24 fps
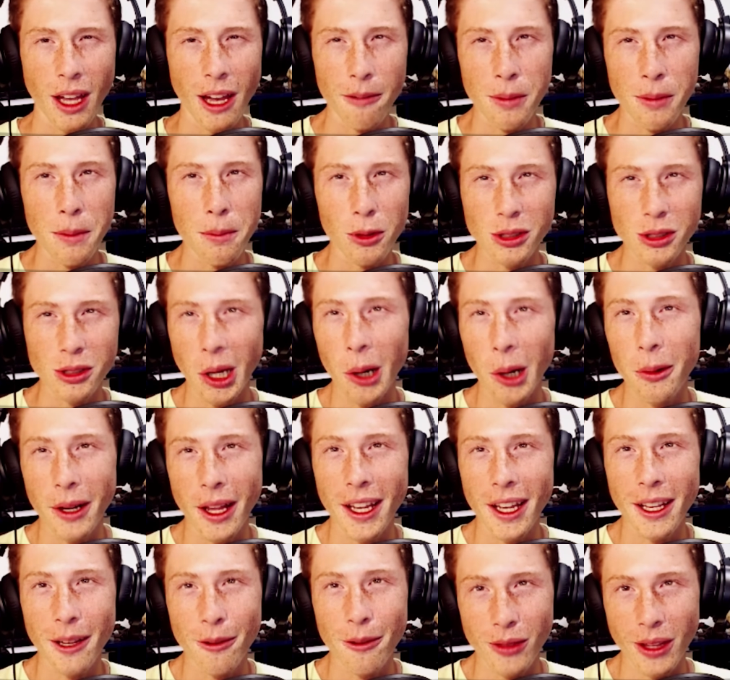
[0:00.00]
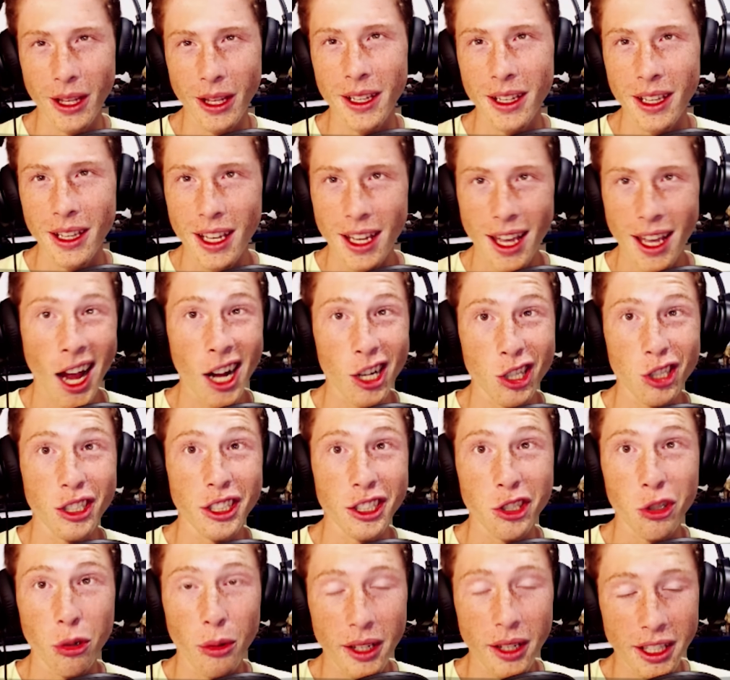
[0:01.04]
have people donate if they
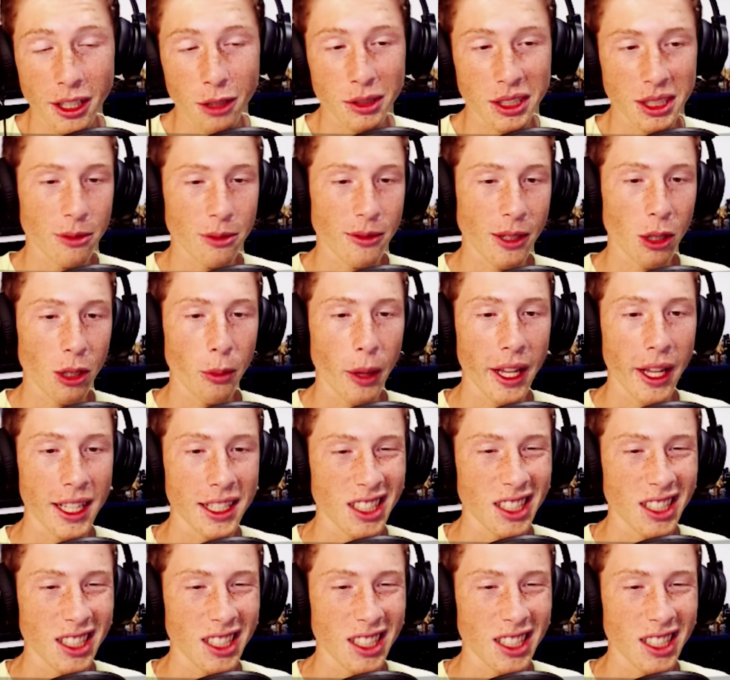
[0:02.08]
actually enjoy using the railway,